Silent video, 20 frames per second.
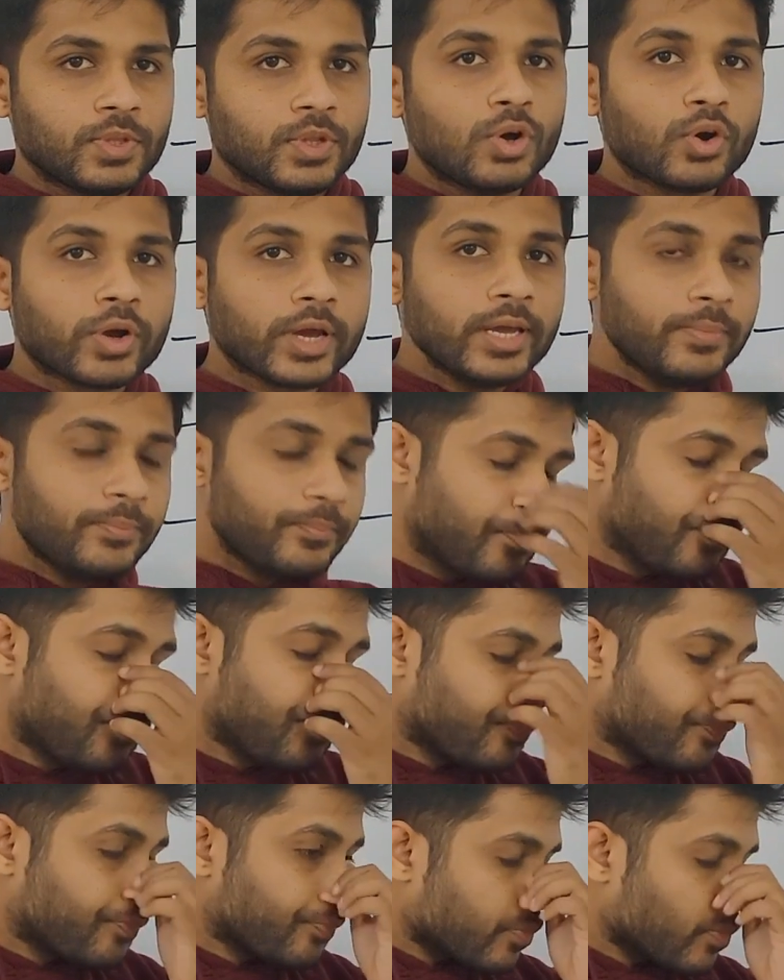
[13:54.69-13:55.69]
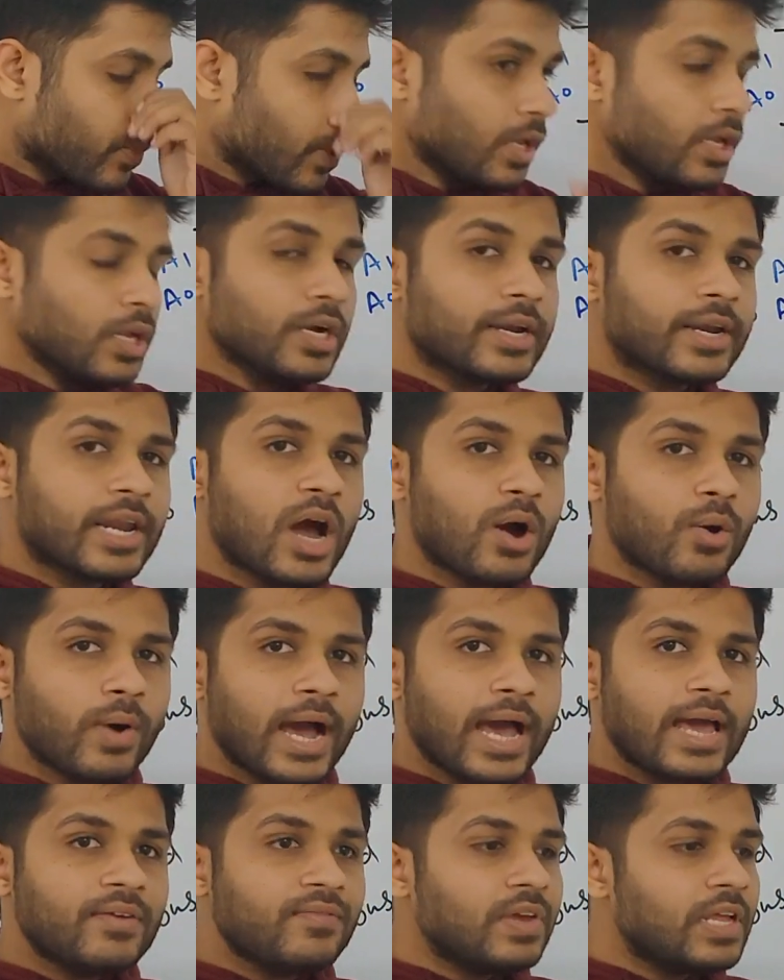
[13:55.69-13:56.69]
Okay. Now
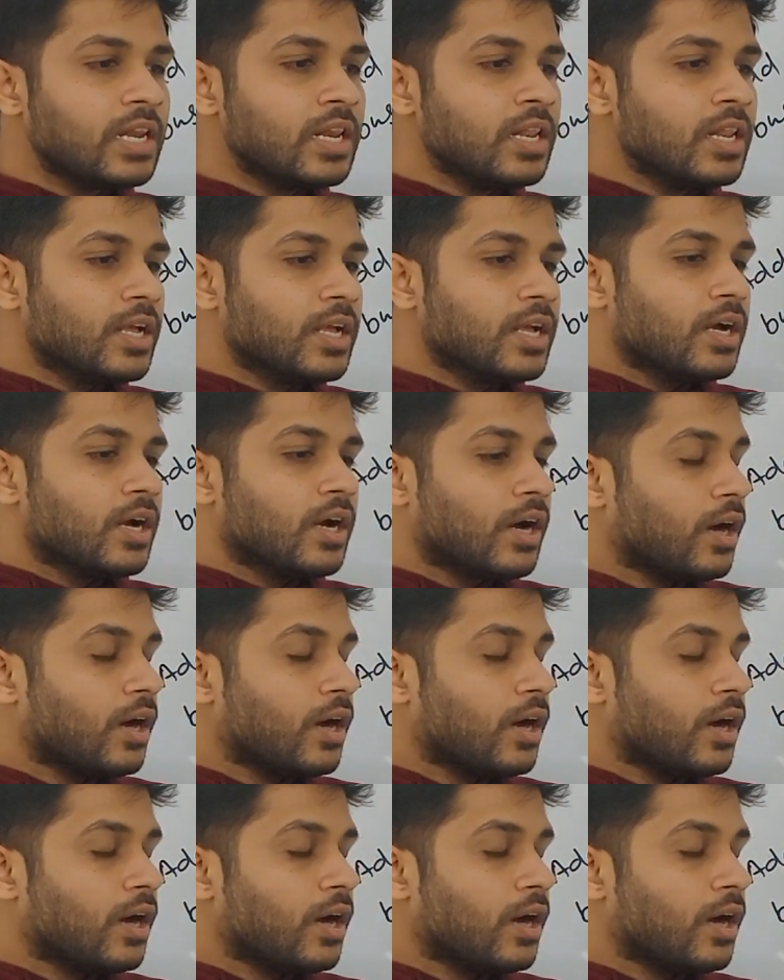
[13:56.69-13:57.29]
I will